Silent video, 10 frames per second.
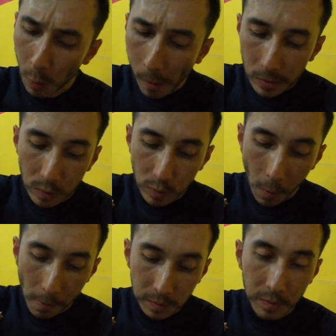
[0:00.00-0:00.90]
You can't
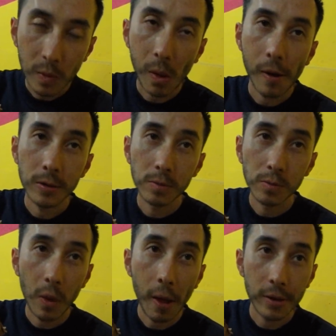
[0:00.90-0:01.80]
get much better
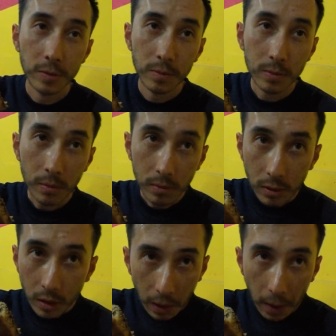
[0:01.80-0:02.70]
than chocolate,
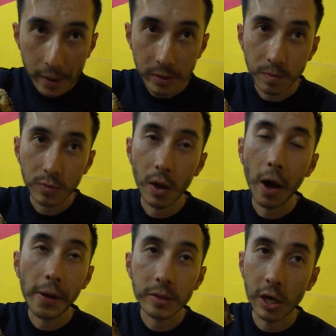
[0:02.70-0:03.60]
peanut and
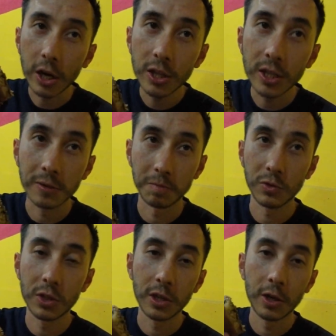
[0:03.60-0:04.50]
sesame. I think
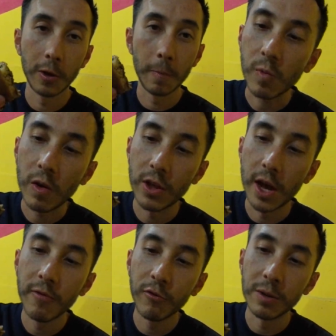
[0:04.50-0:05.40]
the
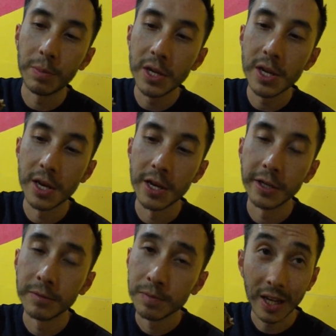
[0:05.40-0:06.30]
MVP here
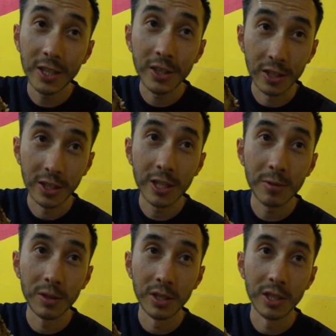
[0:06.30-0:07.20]
is actually the
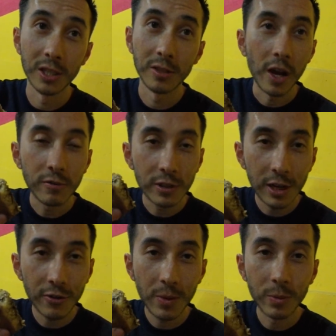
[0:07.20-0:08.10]
sesame seed. Every
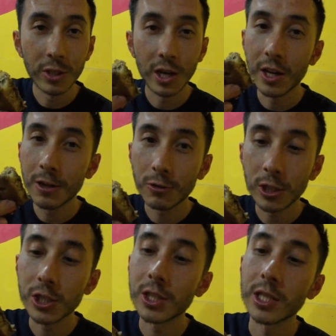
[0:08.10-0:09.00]
now and then when you get a little
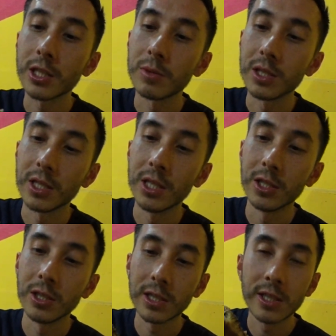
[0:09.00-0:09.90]
crunch of sesame seed
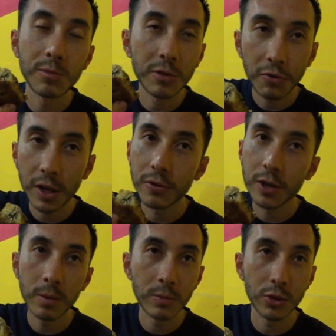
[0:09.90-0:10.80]
and the sesame flavour
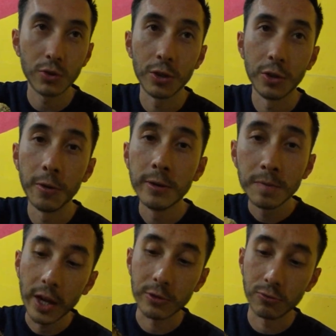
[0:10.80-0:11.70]
comes through,
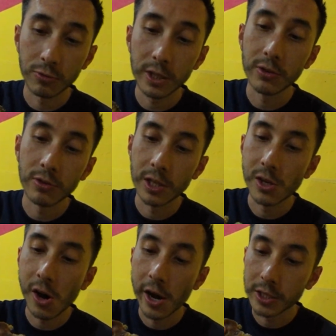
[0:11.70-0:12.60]
that's really, really
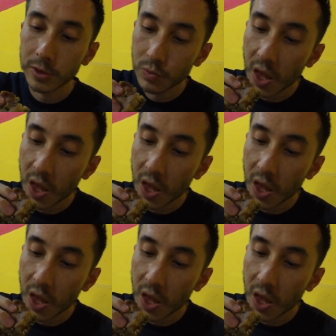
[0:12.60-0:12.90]
nice.